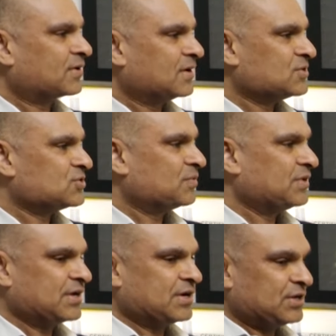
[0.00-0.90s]
culture where
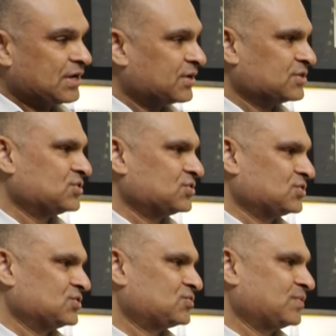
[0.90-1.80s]
they can take
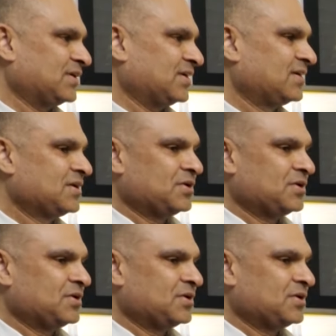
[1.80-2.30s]
decisions, where